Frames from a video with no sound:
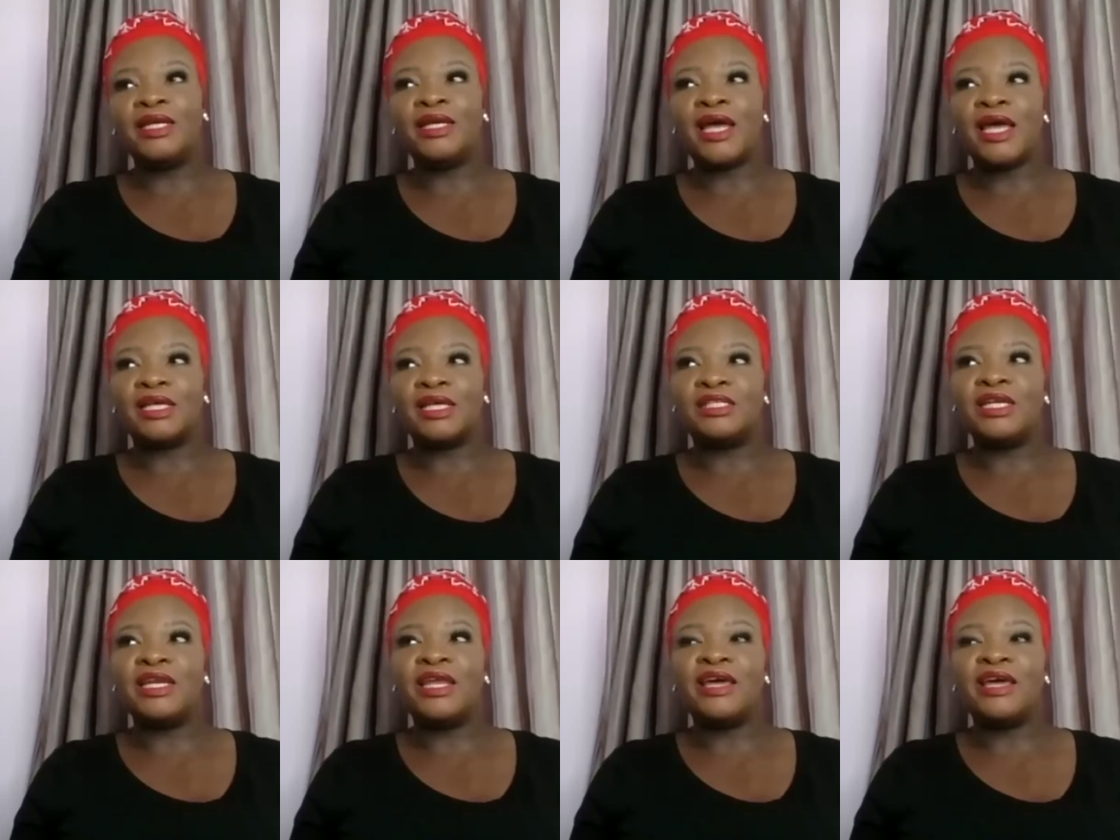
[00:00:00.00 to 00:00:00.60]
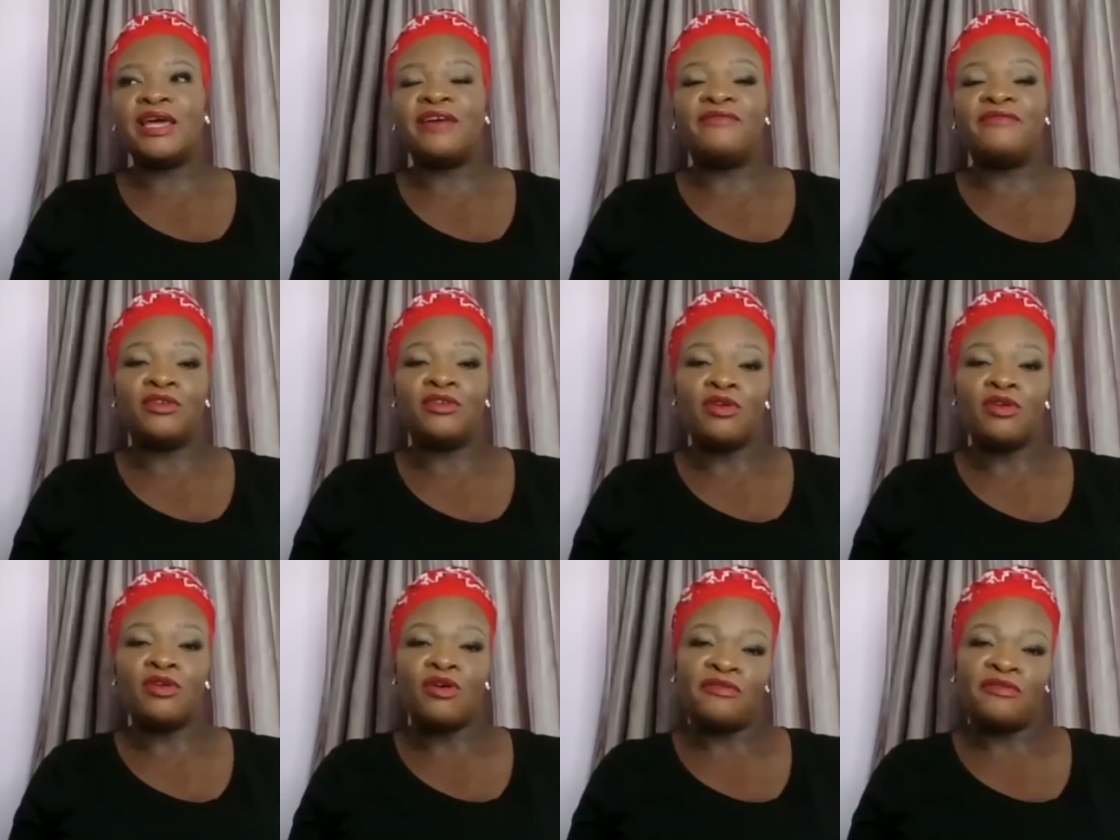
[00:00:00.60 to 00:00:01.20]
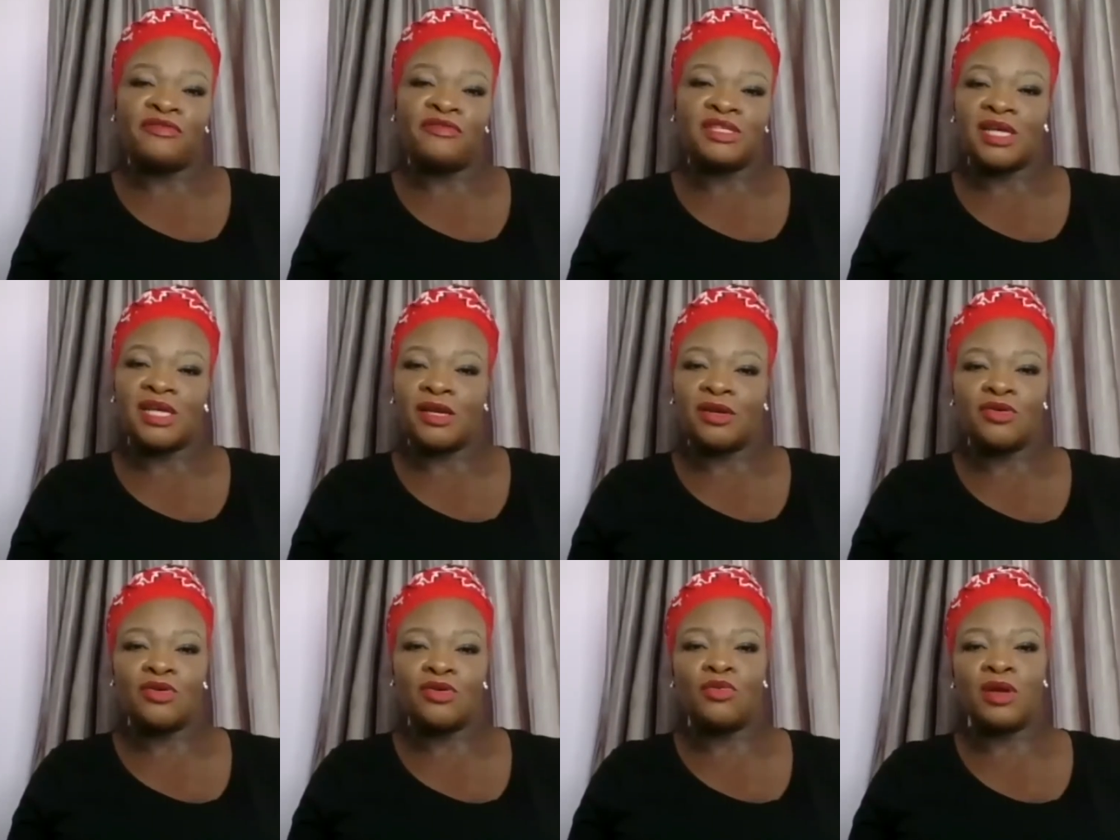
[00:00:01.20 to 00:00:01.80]
I still have an office. I
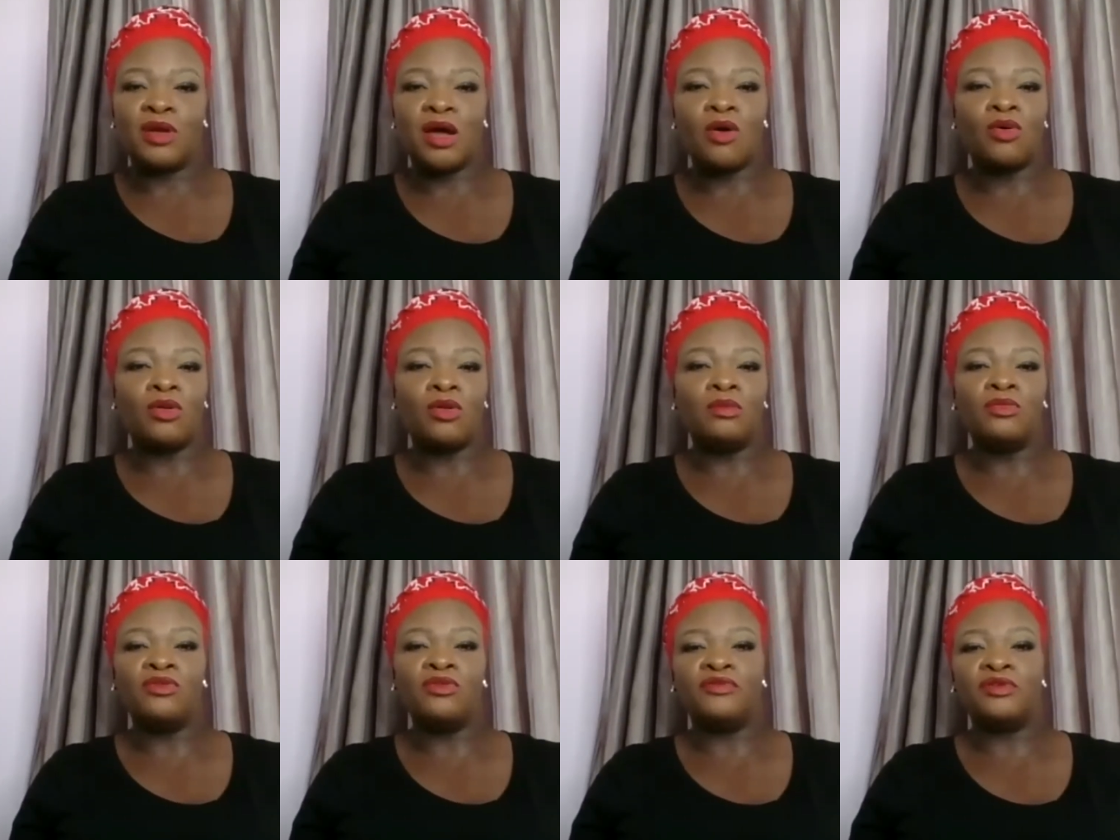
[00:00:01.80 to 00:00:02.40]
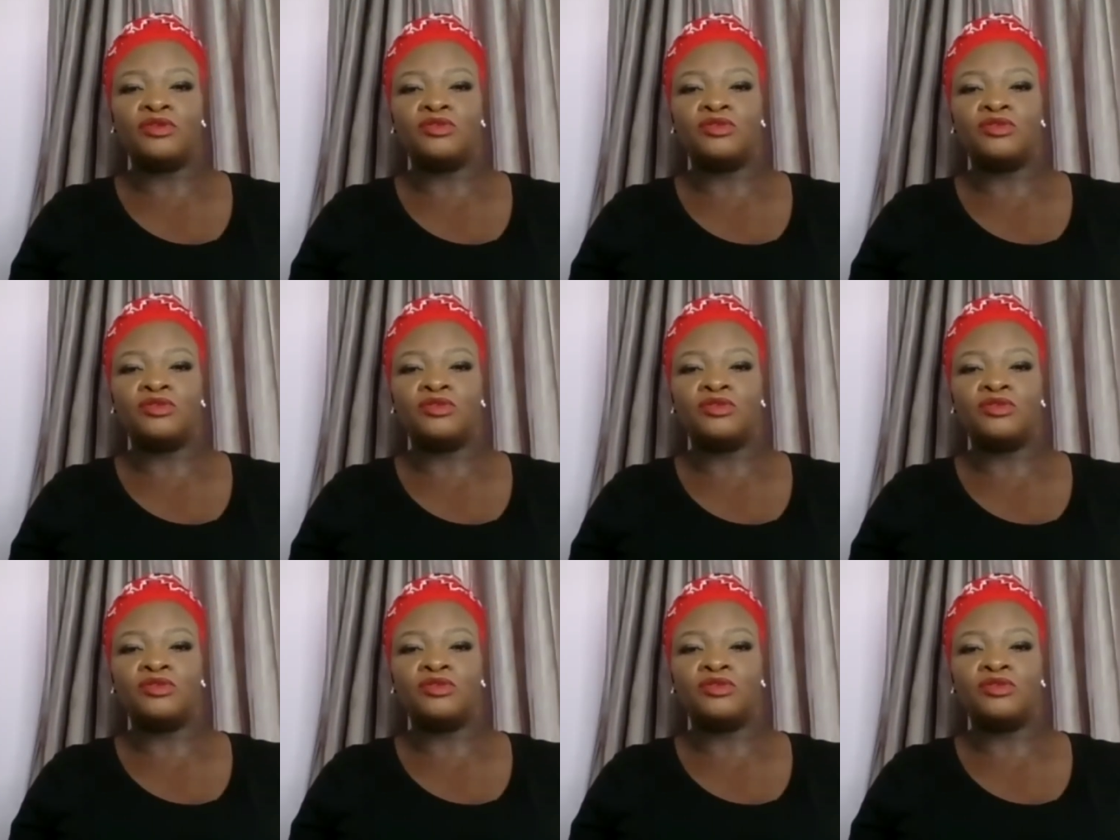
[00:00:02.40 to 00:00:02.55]
know we are all moving